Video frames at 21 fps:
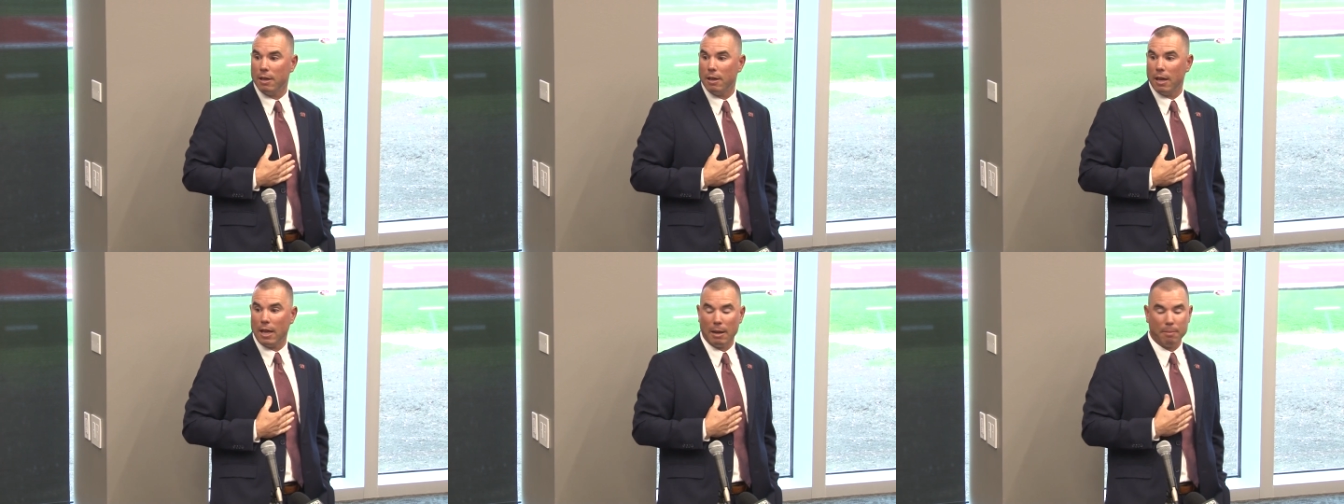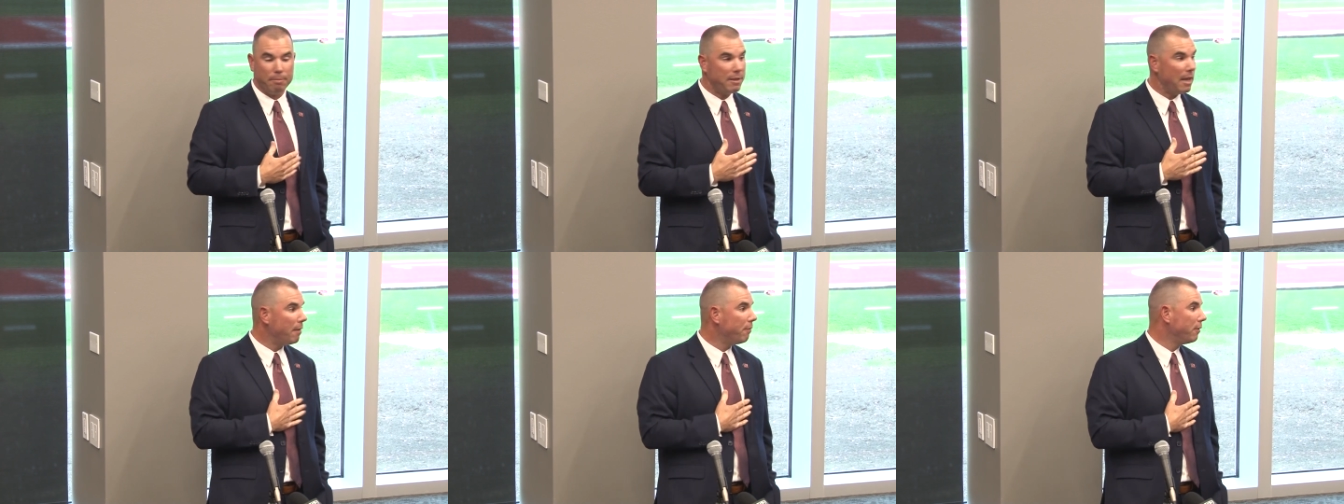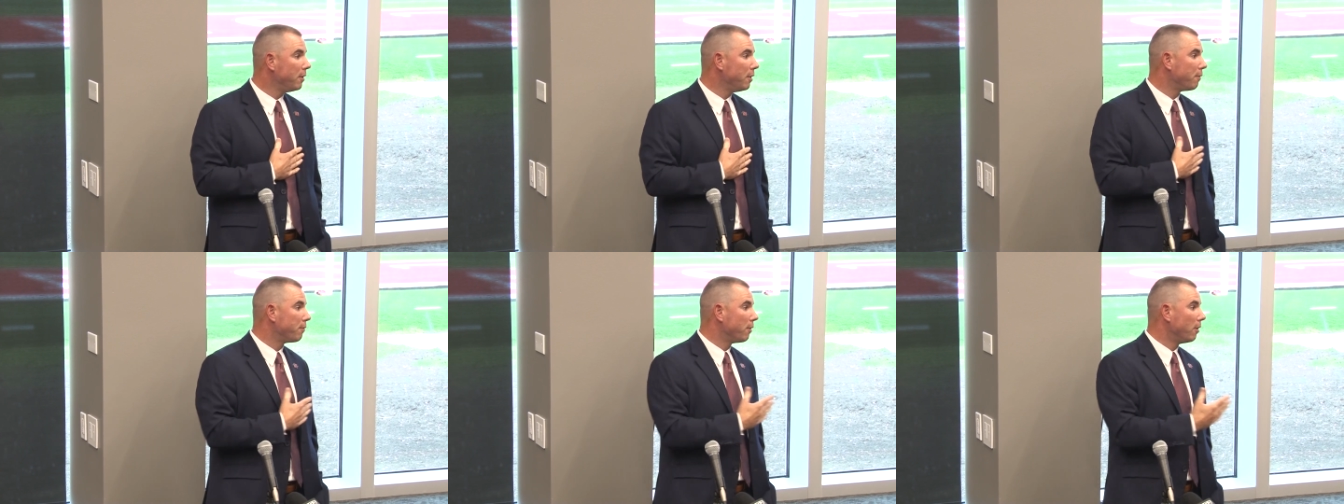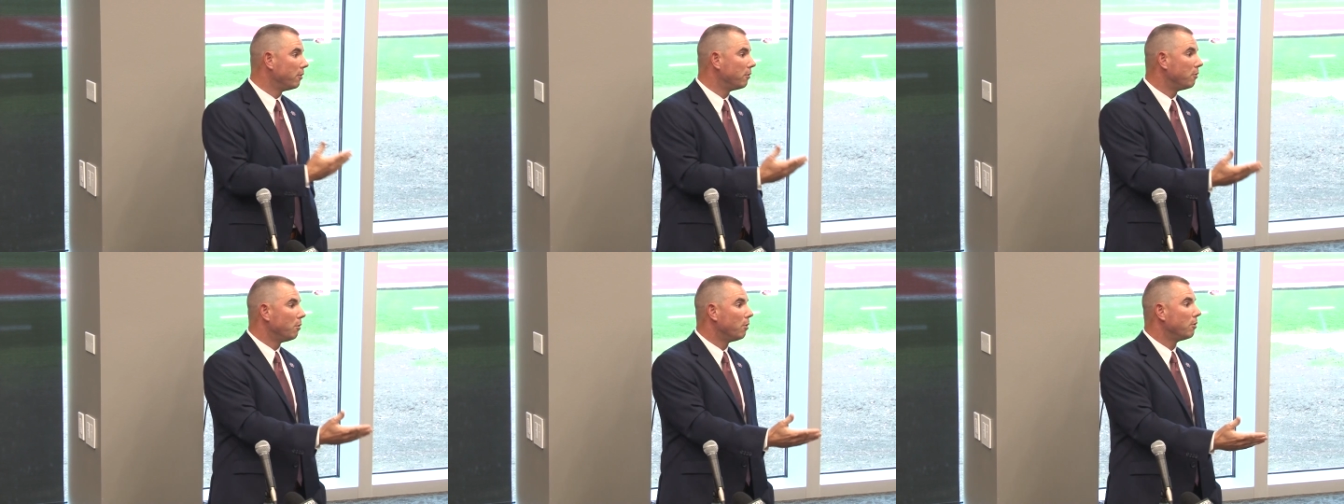And I'm definitely the
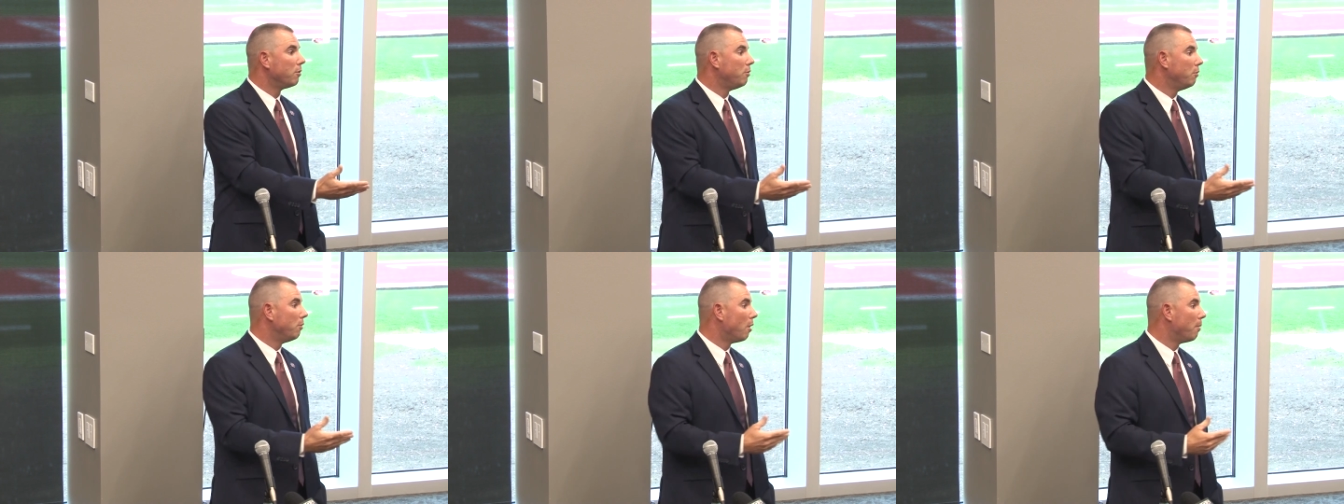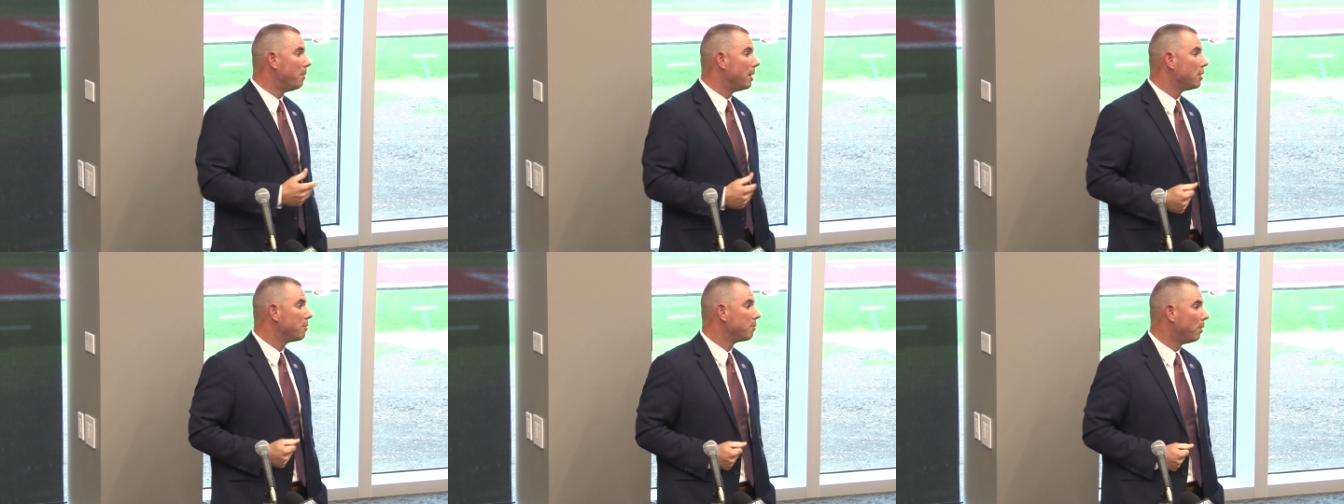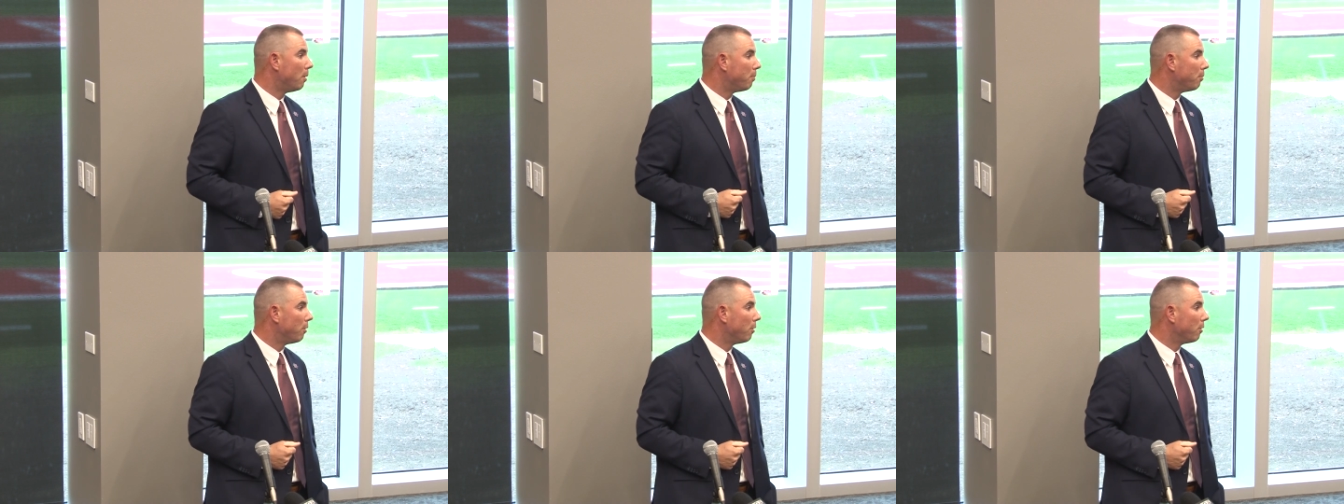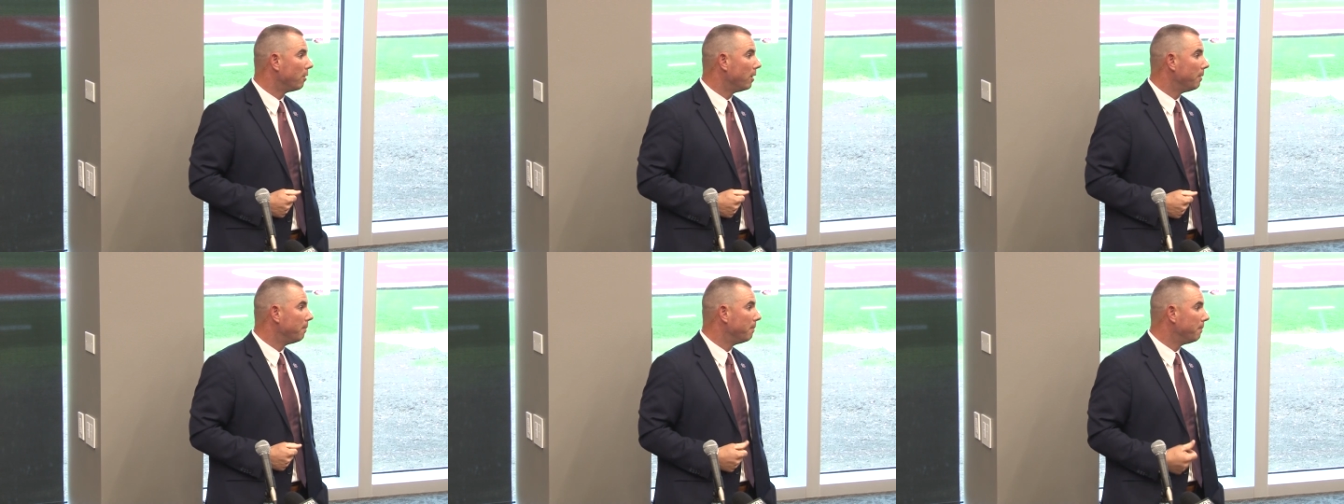front door to our baseball
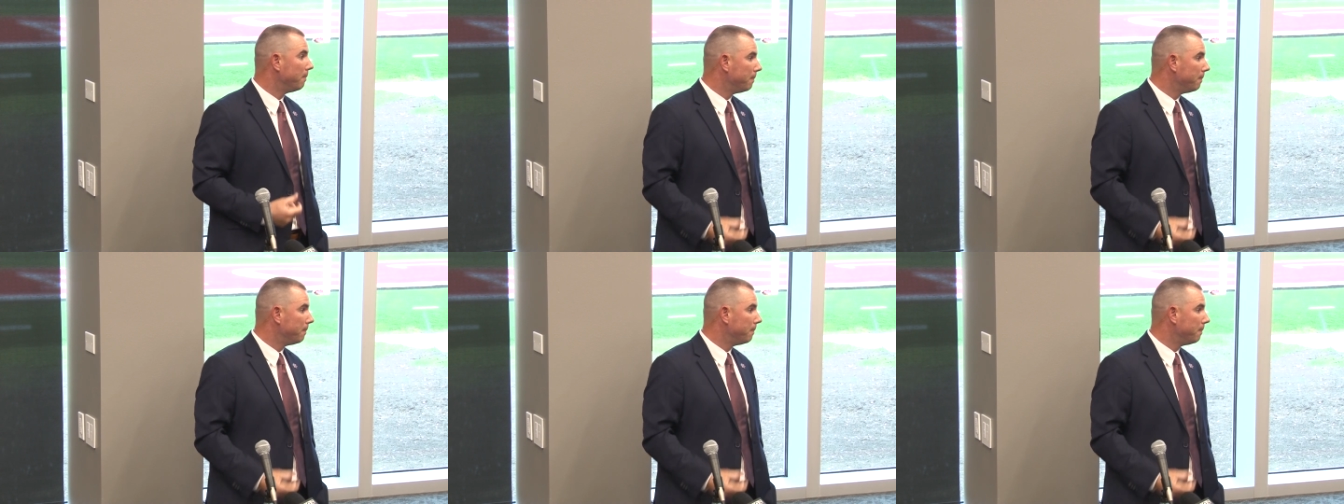program.